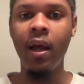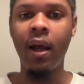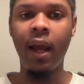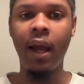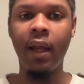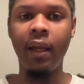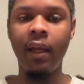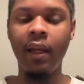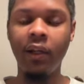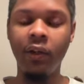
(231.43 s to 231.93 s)

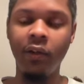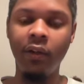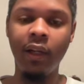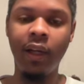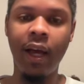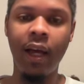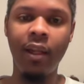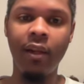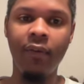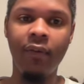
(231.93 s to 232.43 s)
And then you look
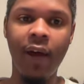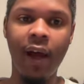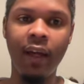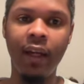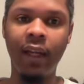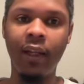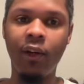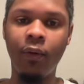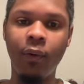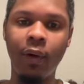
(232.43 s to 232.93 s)
at the fact
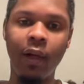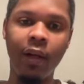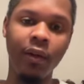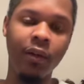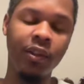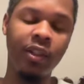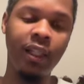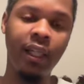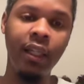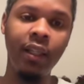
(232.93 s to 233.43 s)
that the regular
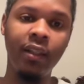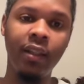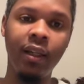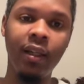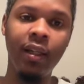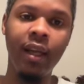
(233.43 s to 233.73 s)
season,